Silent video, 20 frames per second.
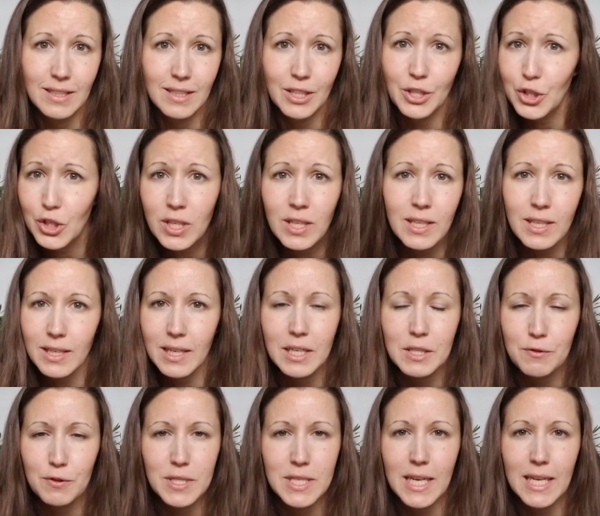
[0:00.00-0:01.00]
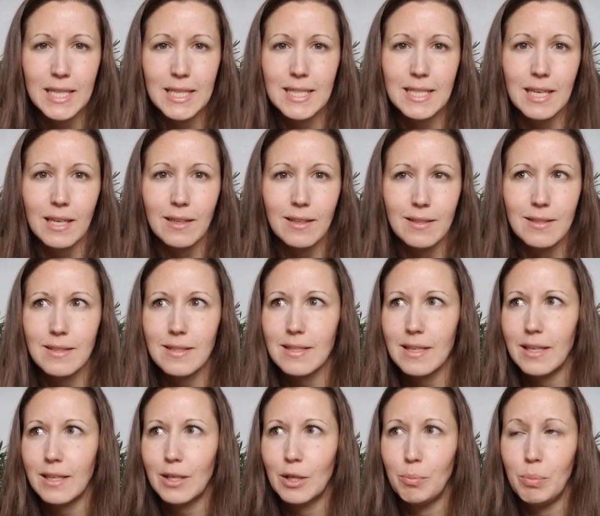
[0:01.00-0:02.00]
You can connect for 10 seconds and
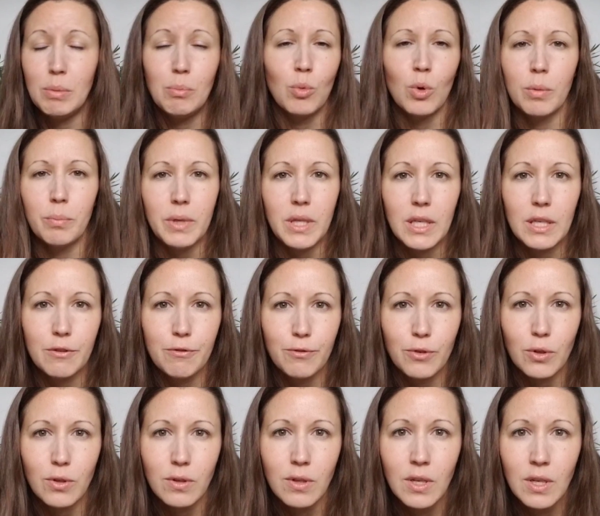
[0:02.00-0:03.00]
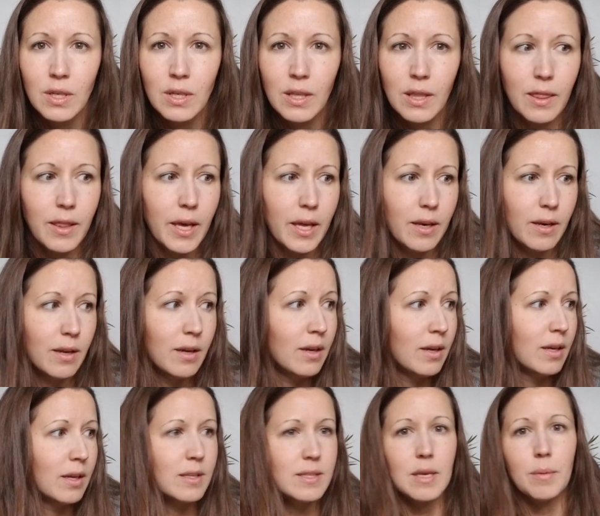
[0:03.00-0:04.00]
it could be more meaningful than
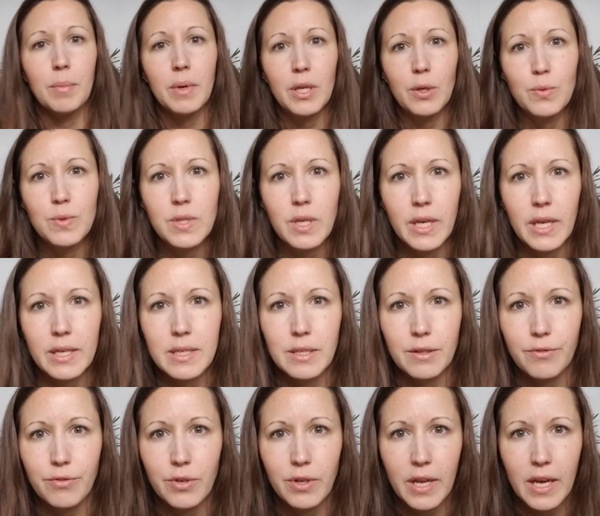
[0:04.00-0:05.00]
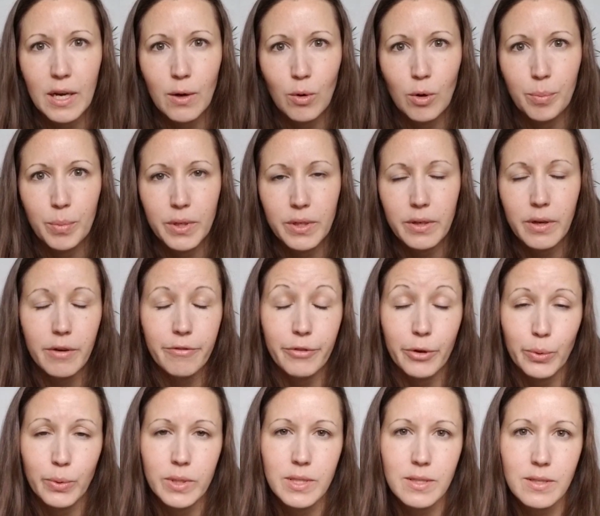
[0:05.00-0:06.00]
somebody who's connecting for an hour but not
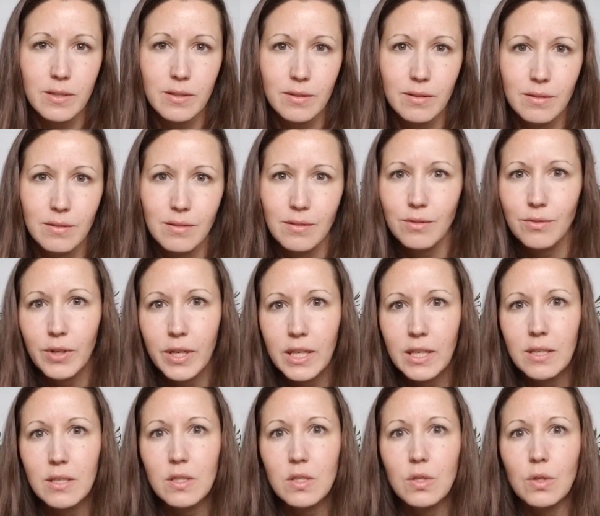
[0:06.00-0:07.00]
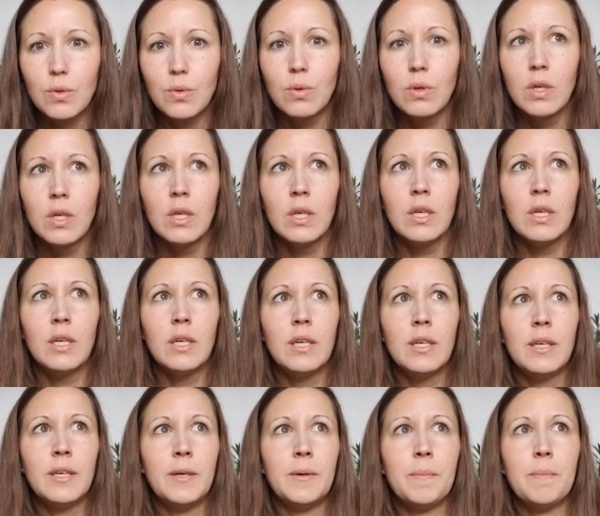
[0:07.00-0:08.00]
focused, right? So
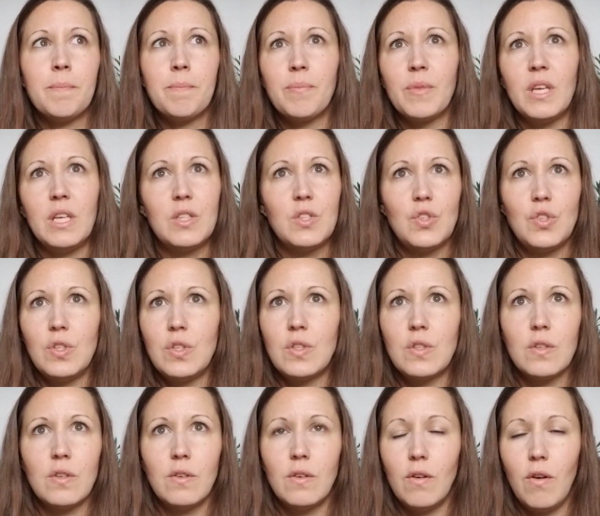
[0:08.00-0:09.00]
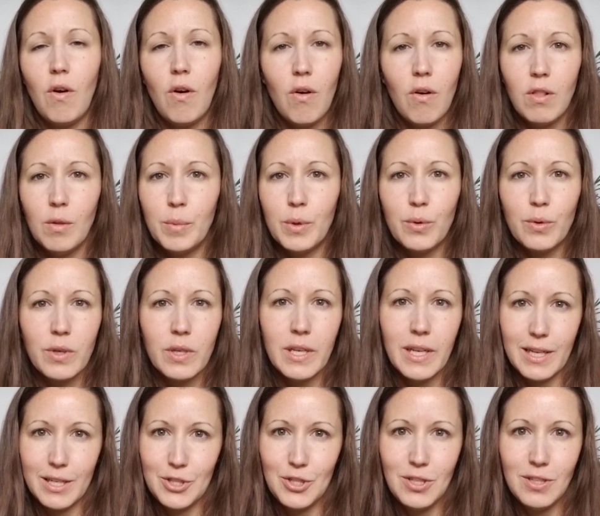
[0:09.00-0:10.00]
it's just all about
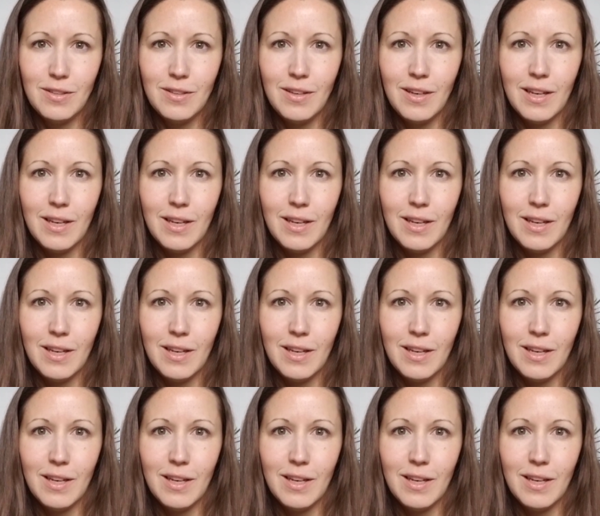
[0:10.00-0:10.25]
connection